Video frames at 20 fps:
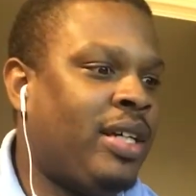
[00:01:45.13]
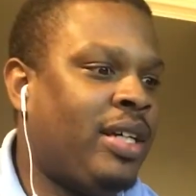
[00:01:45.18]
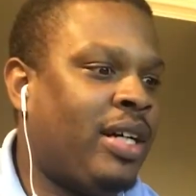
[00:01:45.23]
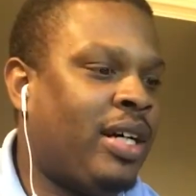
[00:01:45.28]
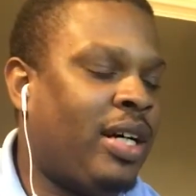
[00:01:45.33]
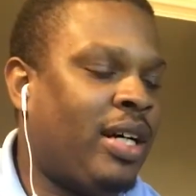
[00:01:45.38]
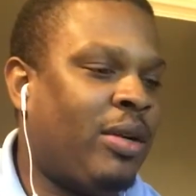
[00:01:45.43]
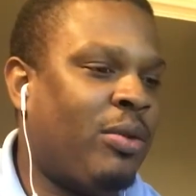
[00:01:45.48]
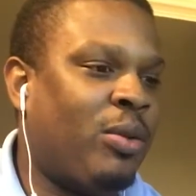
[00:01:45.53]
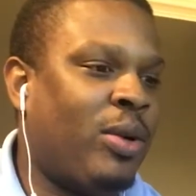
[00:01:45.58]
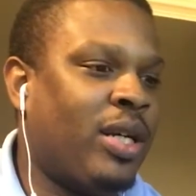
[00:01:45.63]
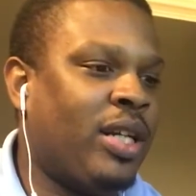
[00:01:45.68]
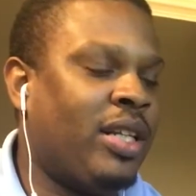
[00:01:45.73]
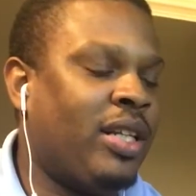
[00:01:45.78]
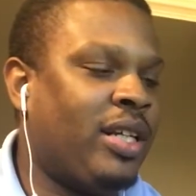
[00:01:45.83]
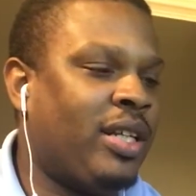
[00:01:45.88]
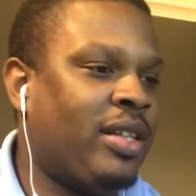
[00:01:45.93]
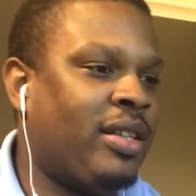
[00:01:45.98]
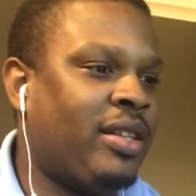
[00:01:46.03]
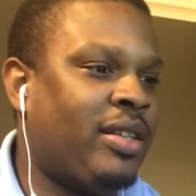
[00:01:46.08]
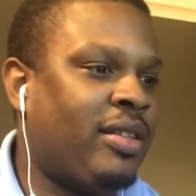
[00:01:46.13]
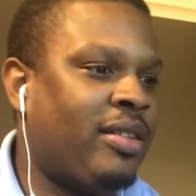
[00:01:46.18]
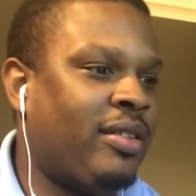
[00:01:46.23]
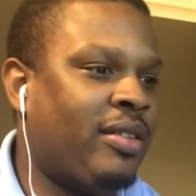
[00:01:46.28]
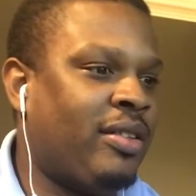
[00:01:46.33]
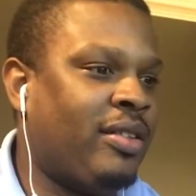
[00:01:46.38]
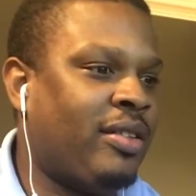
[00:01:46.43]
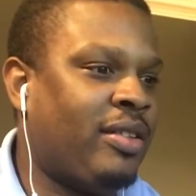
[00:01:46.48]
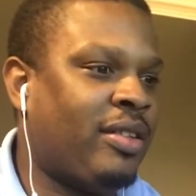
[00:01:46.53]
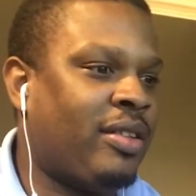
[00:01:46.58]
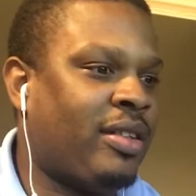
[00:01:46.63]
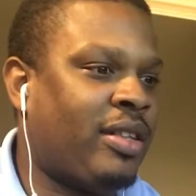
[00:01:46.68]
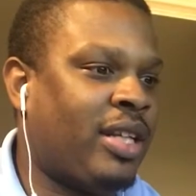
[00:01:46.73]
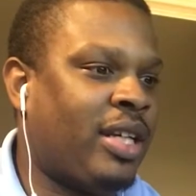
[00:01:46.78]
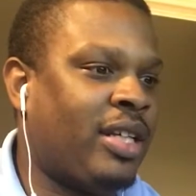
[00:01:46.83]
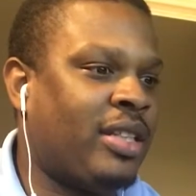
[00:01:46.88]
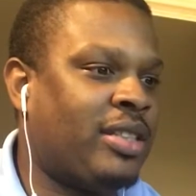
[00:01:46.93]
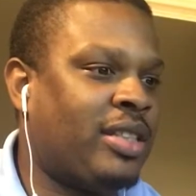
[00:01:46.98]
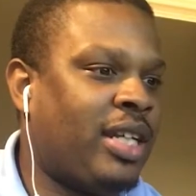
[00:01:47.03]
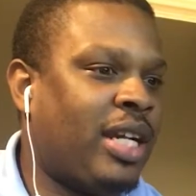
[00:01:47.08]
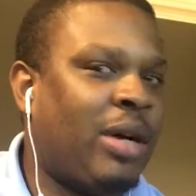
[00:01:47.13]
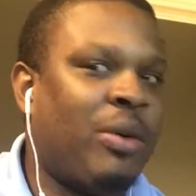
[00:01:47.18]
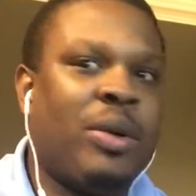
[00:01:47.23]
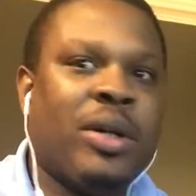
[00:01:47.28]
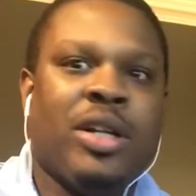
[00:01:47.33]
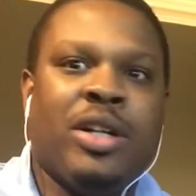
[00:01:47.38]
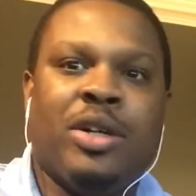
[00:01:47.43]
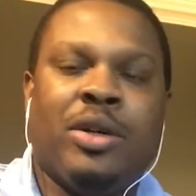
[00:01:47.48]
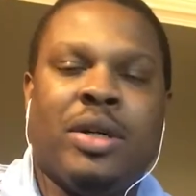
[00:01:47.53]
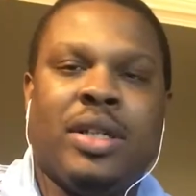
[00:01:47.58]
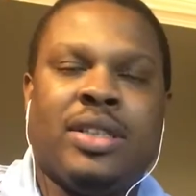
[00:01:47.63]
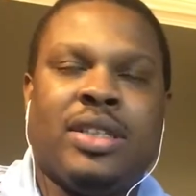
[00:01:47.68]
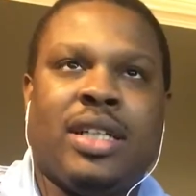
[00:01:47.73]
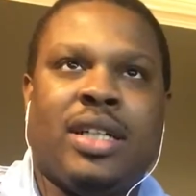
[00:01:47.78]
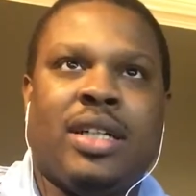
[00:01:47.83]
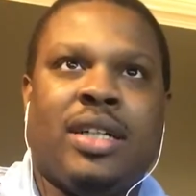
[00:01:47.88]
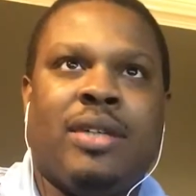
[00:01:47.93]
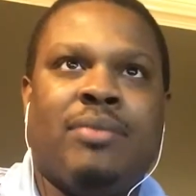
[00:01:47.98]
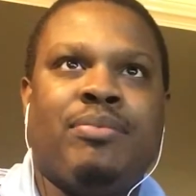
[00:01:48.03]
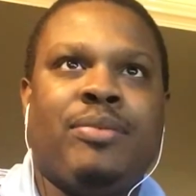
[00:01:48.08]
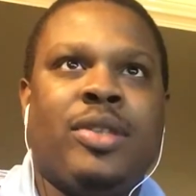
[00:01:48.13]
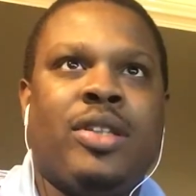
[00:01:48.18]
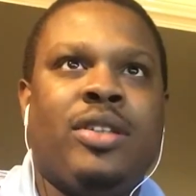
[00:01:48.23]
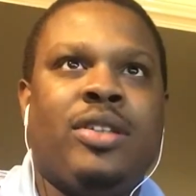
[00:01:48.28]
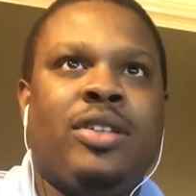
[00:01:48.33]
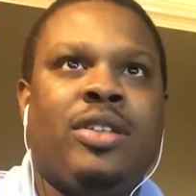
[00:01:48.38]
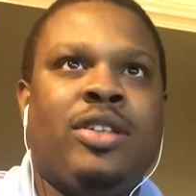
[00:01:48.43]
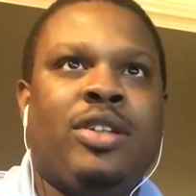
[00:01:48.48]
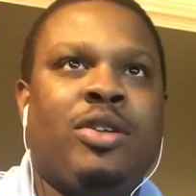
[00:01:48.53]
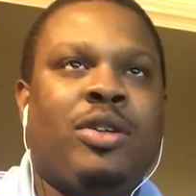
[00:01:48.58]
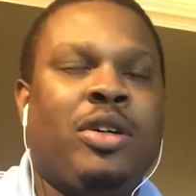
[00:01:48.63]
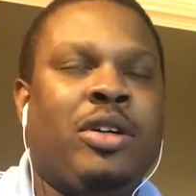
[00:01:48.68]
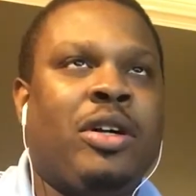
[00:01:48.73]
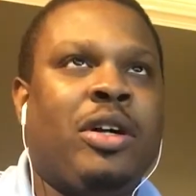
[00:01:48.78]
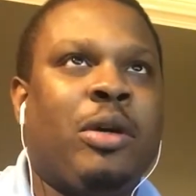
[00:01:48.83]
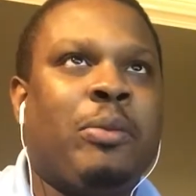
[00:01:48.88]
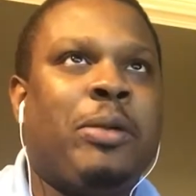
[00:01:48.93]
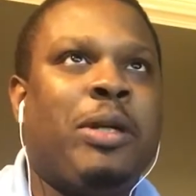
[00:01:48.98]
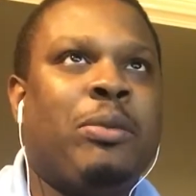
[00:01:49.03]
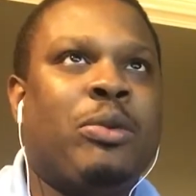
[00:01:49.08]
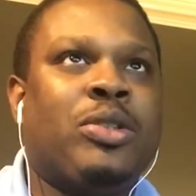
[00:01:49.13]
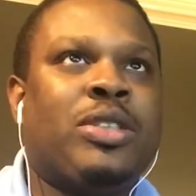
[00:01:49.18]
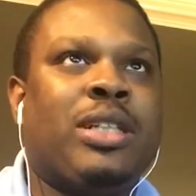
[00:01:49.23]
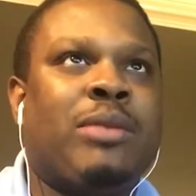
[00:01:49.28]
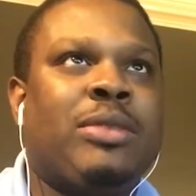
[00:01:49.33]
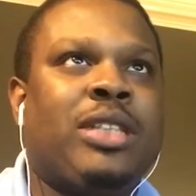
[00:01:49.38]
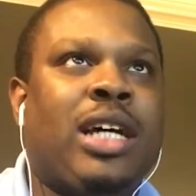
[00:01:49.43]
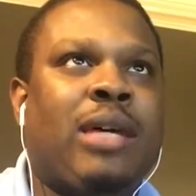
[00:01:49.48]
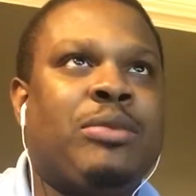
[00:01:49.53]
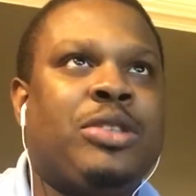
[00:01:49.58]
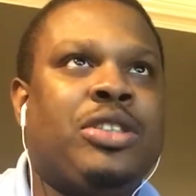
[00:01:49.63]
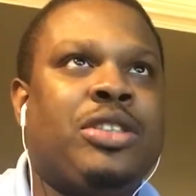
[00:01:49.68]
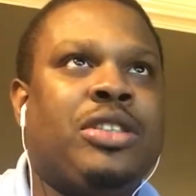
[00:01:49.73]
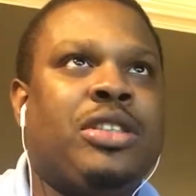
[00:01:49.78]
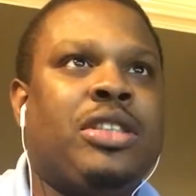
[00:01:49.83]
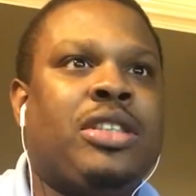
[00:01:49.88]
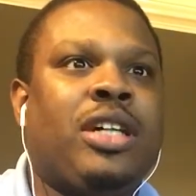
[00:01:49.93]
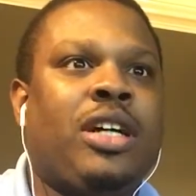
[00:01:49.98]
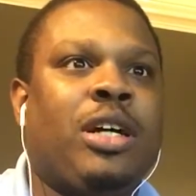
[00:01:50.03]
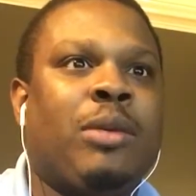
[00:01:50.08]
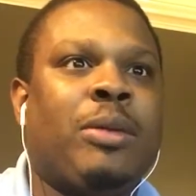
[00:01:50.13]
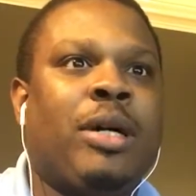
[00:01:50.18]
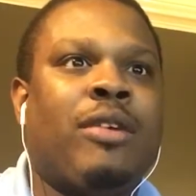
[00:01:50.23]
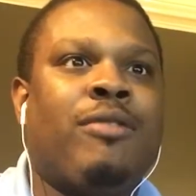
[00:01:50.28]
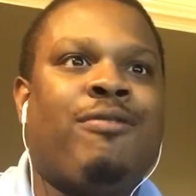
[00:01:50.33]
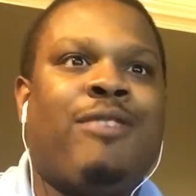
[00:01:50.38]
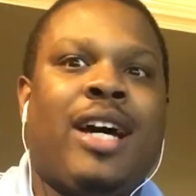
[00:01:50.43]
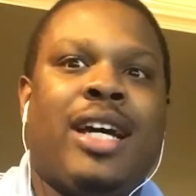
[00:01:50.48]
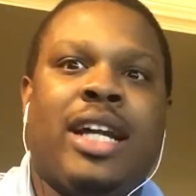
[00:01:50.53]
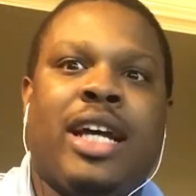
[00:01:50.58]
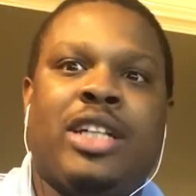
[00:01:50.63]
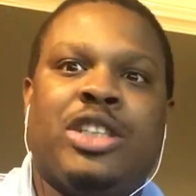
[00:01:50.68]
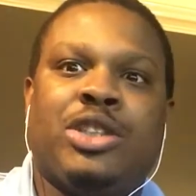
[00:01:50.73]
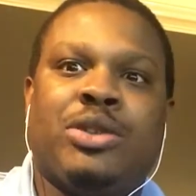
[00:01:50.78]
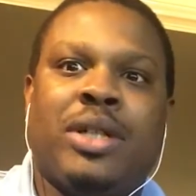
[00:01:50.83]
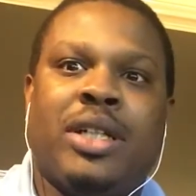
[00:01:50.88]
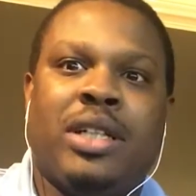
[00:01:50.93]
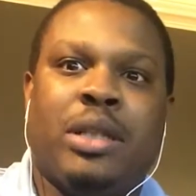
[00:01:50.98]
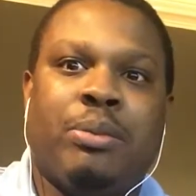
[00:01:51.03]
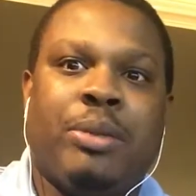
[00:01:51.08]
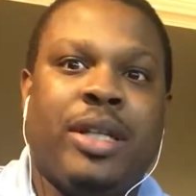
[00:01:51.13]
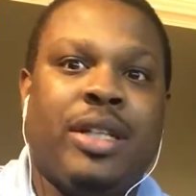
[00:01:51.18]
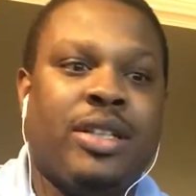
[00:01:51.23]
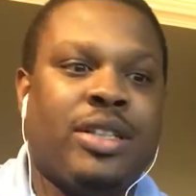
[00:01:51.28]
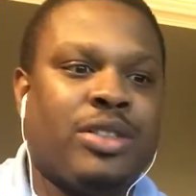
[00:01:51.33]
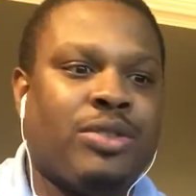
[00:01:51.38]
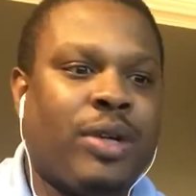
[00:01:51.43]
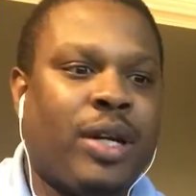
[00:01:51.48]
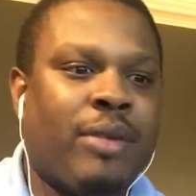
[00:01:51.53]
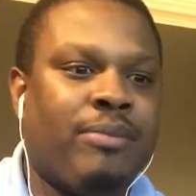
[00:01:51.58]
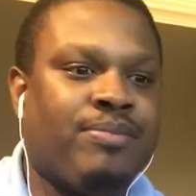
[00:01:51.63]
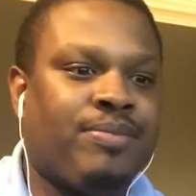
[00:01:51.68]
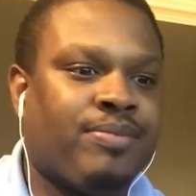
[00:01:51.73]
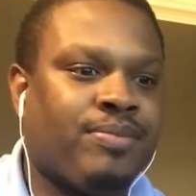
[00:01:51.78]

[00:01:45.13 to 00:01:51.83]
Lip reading: One of the things that I want to do is you'll hear people sometimes use the term financial independence, right?